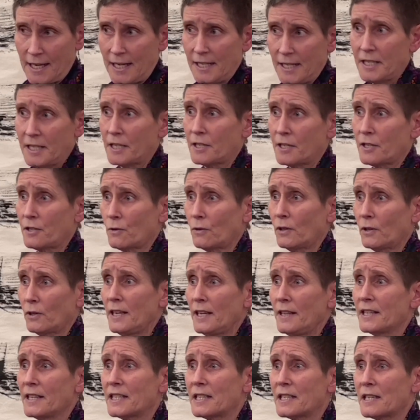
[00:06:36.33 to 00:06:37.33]
is a
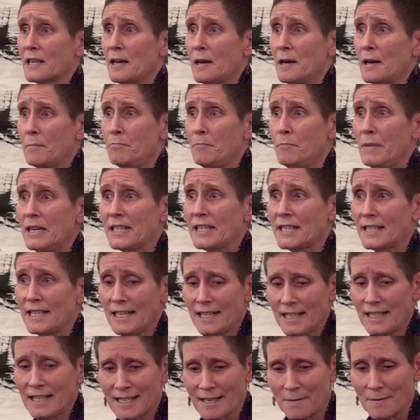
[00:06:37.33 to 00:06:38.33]
story that's
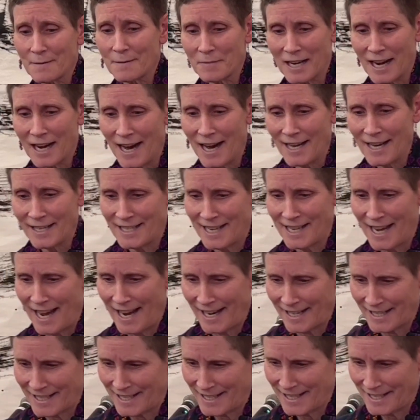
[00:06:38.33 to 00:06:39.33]
missing some
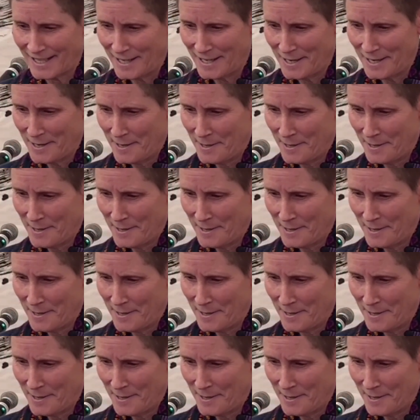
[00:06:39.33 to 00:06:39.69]
context.